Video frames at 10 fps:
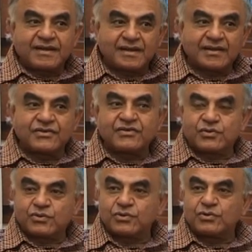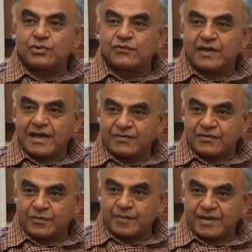is to do
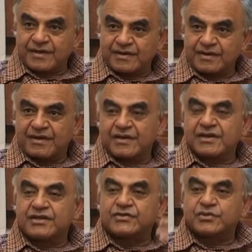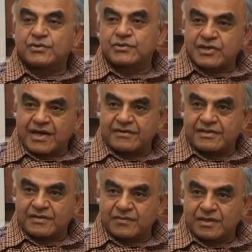philanthropy, is to do
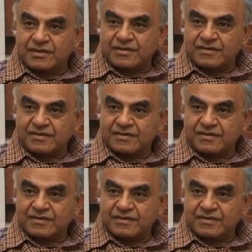charity work.